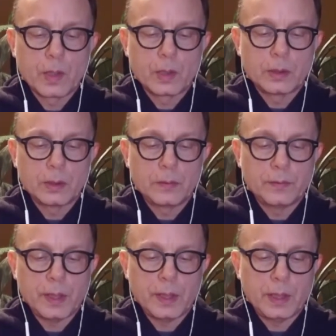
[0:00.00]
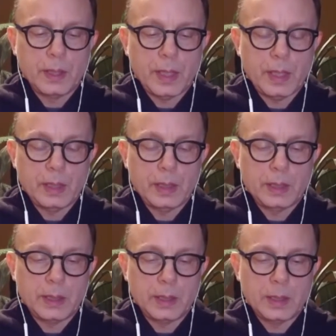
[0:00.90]
So you find that
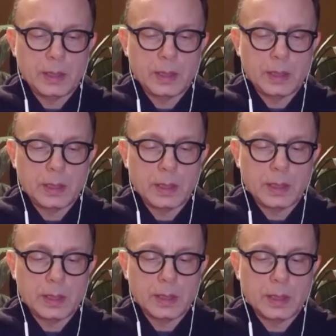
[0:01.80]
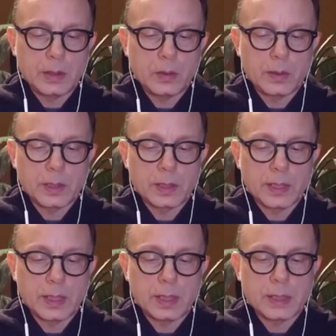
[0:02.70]
tendency towards
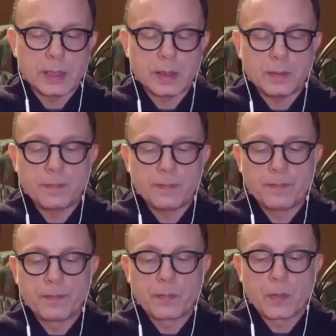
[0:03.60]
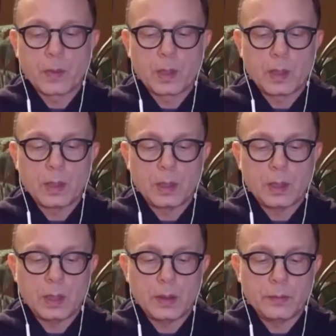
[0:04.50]
asceticism in a
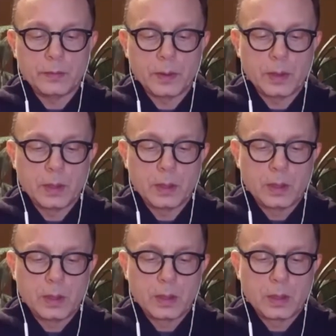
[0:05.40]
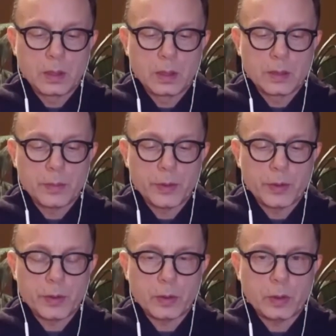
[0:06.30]
lot of
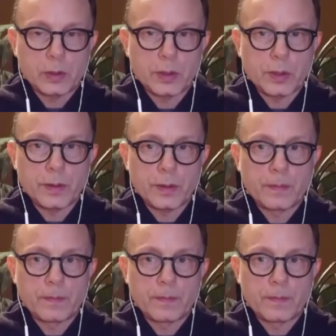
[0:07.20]
spiritual culture.